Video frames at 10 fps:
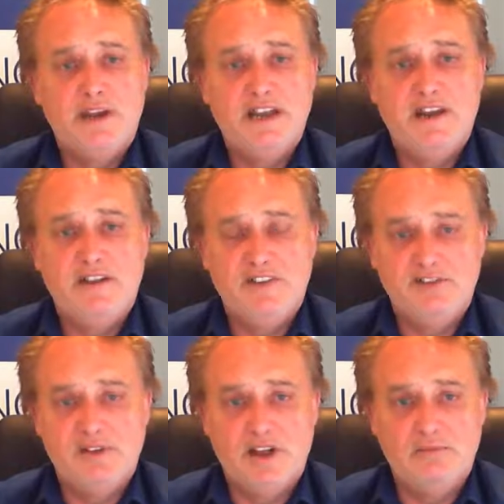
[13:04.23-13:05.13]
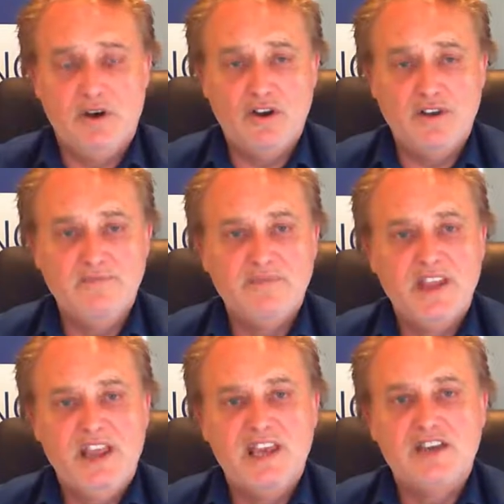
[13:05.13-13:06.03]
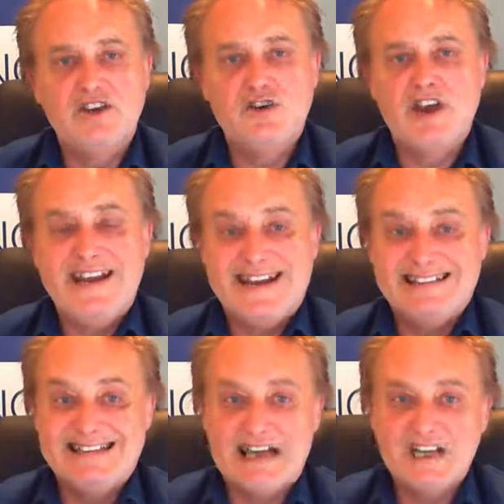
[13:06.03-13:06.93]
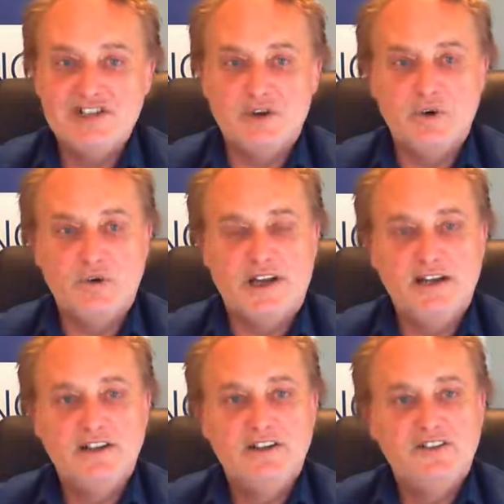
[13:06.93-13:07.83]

the money out of his own pocket, he could create a larger order,